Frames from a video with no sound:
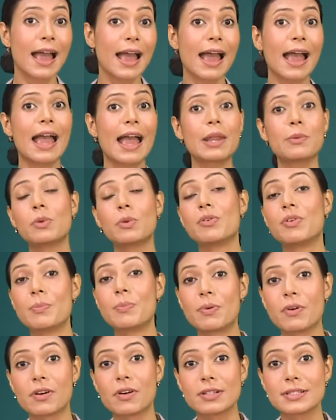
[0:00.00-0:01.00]
annual
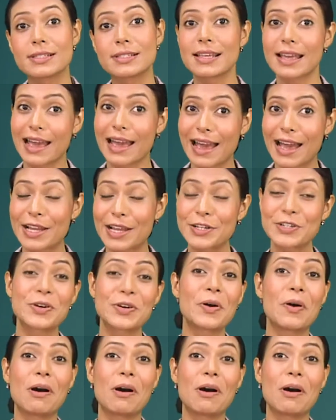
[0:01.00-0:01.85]
reports, and